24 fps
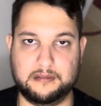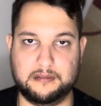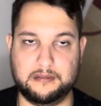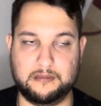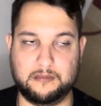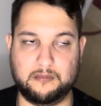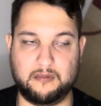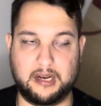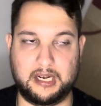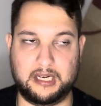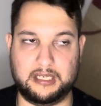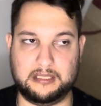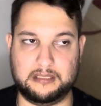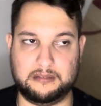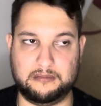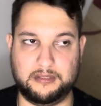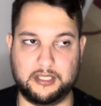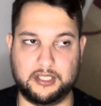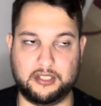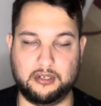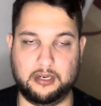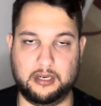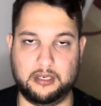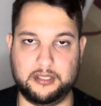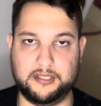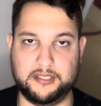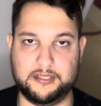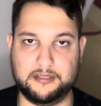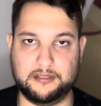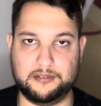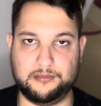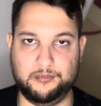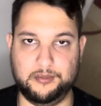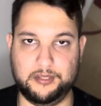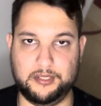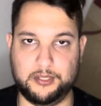while recording
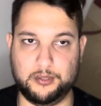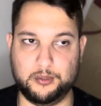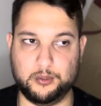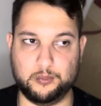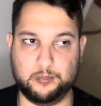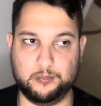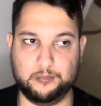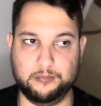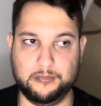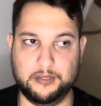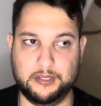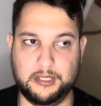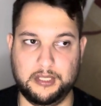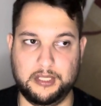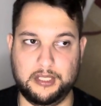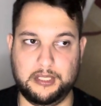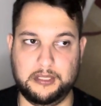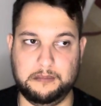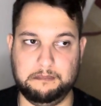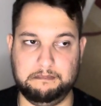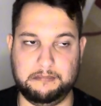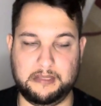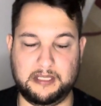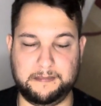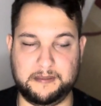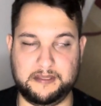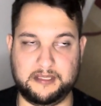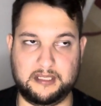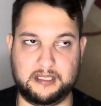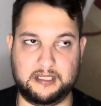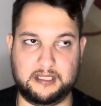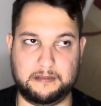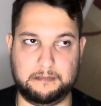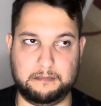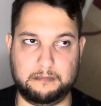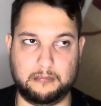this video. Maybe there
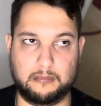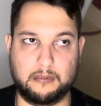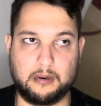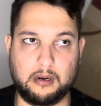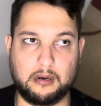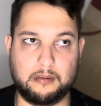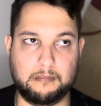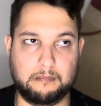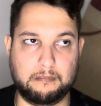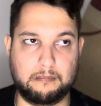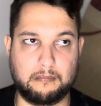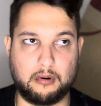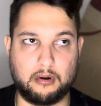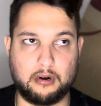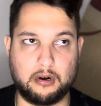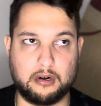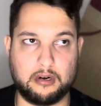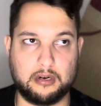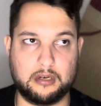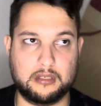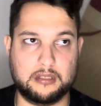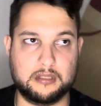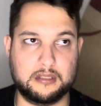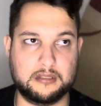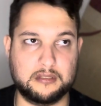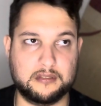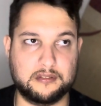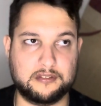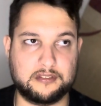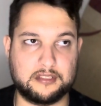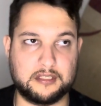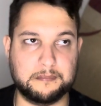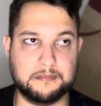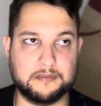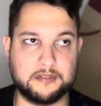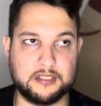are more
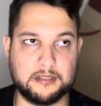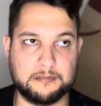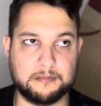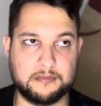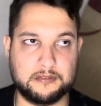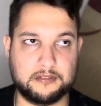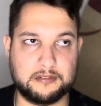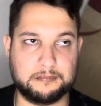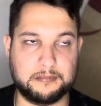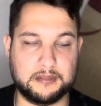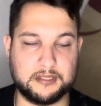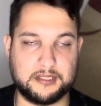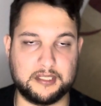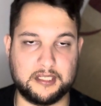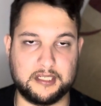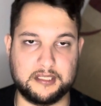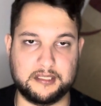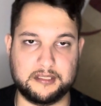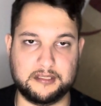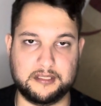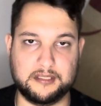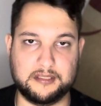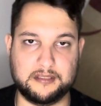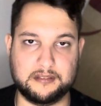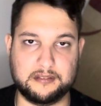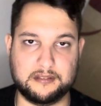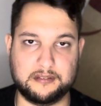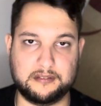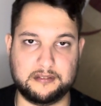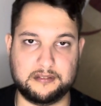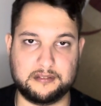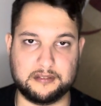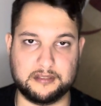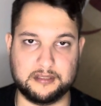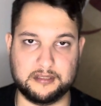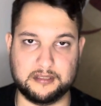symptoms, but I didn't
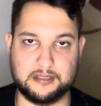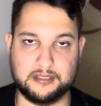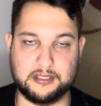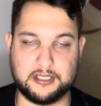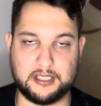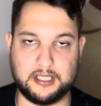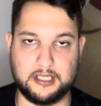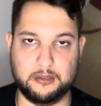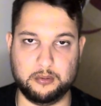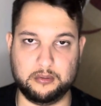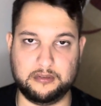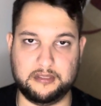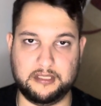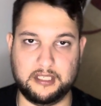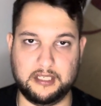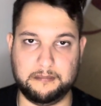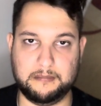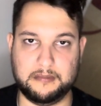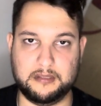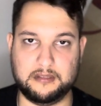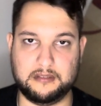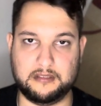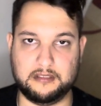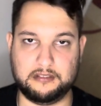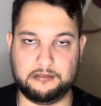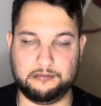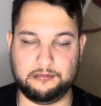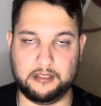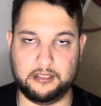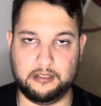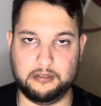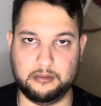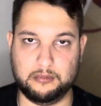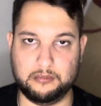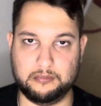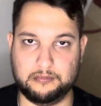include them in this
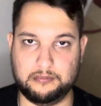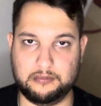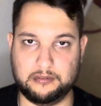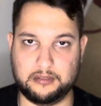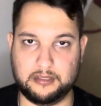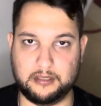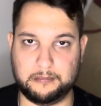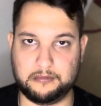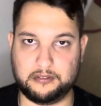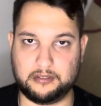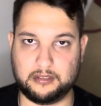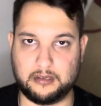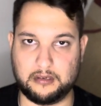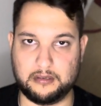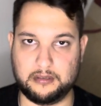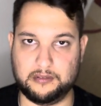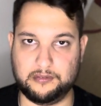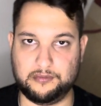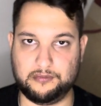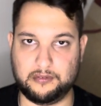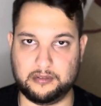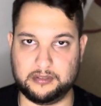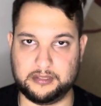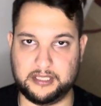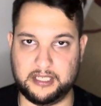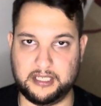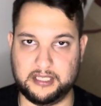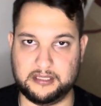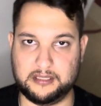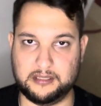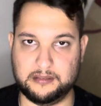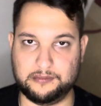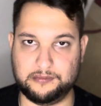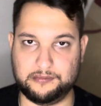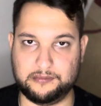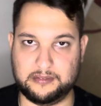video. I'm sorry for that
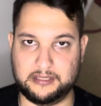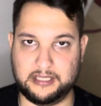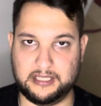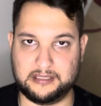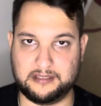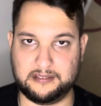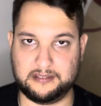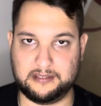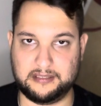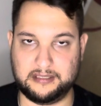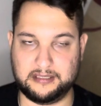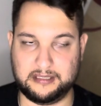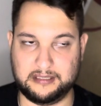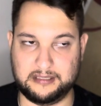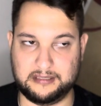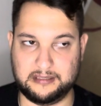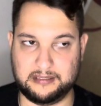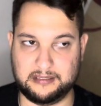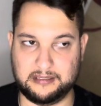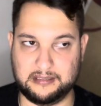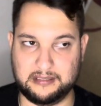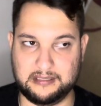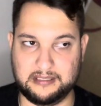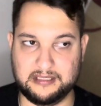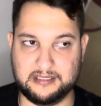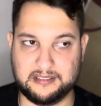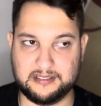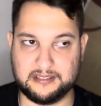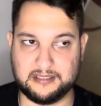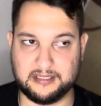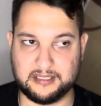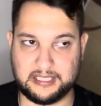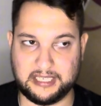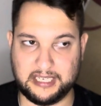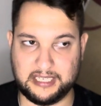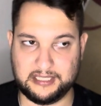if that is
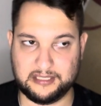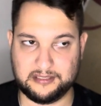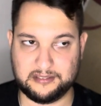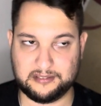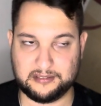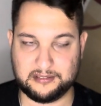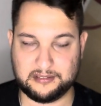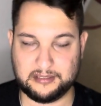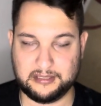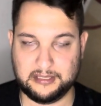the case.